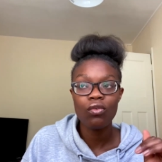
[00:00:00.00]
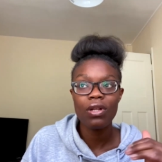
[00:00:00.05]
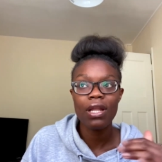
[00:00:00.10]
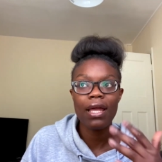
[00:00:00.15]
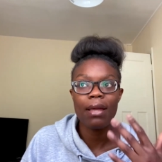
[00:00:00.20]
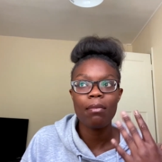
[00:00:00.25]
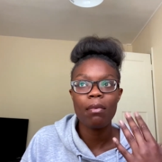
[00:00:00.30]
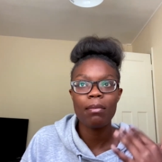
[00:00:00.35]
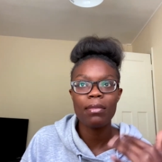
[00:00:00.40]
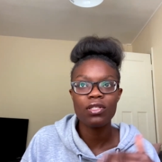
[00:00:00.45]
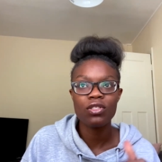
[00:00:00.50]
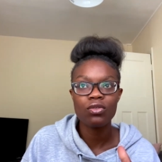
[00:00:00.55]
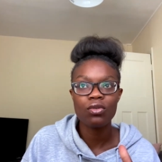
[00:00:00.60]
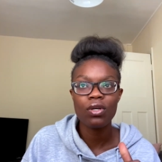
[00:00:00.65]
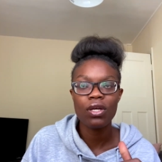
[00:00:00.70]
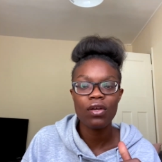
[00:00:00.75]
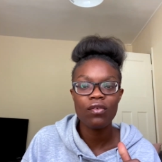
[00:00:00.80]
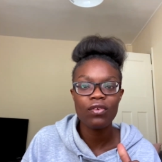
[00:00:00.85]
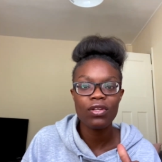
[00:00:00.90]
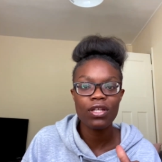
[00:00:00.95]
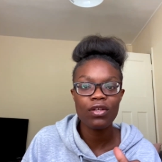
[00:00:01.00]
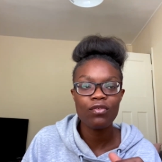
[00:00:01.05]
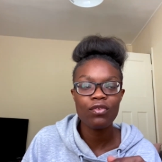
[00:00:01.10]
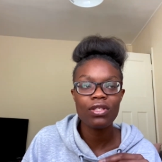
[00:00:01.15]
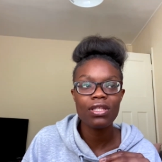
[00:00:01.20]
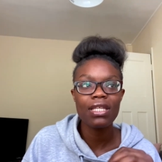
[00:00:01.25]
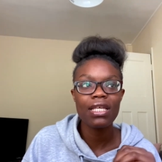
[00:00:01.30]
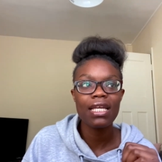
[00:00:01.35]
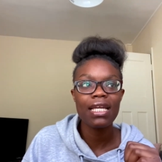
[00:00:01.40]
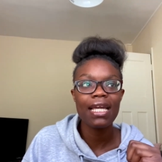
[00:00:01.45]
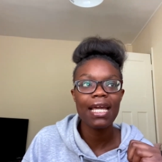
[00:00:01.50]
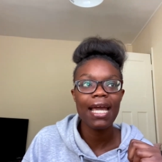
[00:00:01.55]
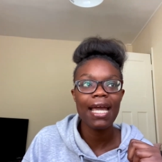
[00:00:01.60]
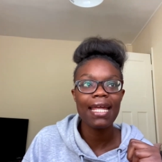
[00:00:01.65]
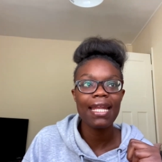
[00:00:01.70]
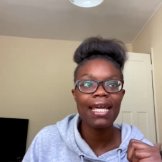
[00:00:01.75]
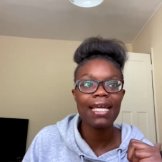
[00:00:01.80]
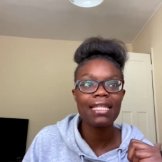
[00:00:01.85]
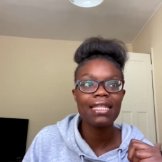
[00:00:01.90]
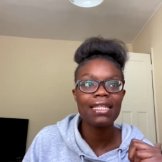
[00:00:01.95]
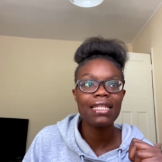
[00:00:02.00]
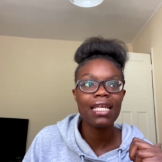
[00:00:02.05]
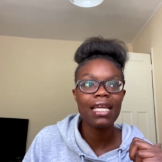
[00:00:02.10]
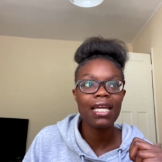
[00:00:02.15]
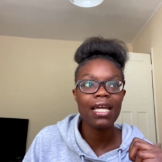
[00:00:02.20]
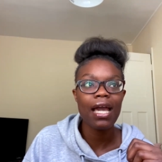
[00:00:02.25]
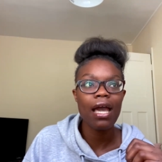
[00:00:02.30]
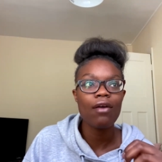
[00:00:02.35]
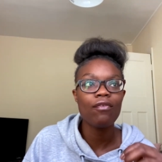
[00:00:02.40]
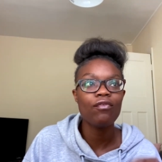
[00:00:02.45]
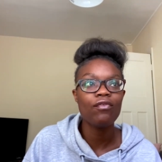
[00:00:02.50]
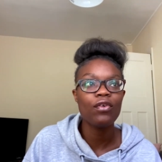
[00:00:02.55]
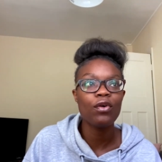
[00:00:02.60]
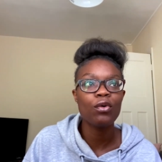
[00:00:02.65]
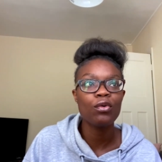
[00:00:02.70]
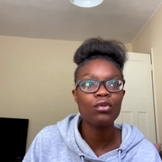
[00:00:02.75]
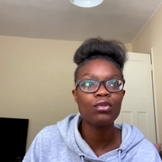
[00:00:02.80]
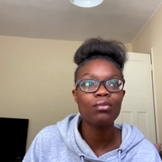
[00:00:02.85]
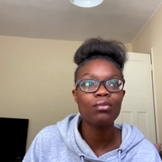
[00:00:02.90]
like my mental health and everything. And I think I failed